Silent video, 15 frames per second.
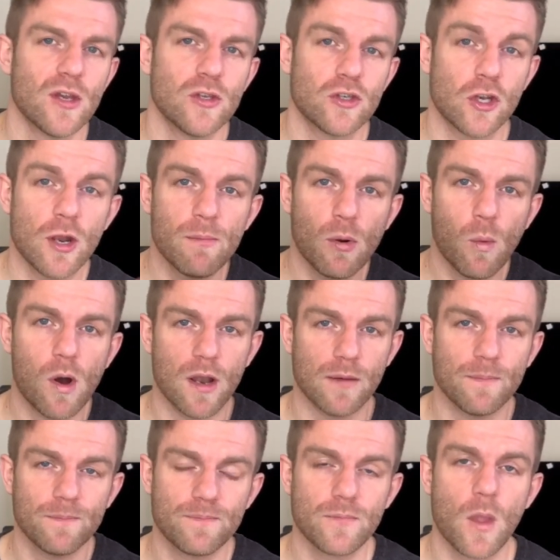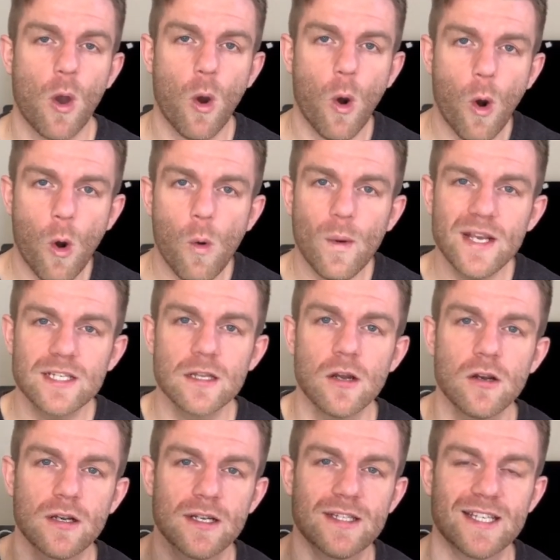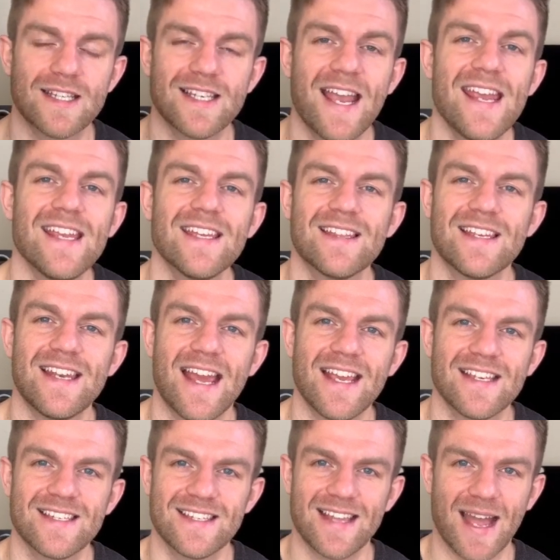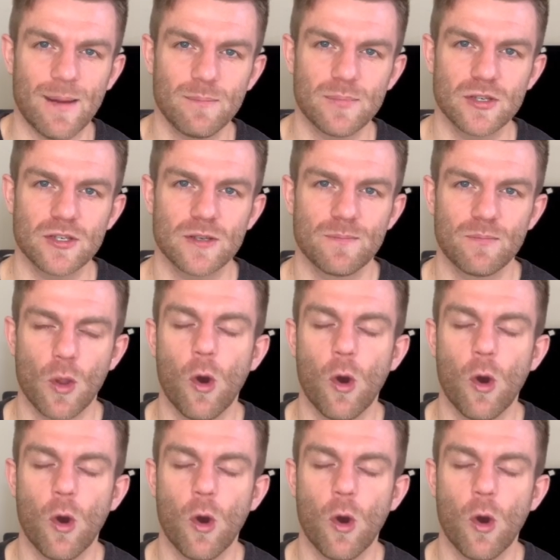So number one, always look to take the next steps.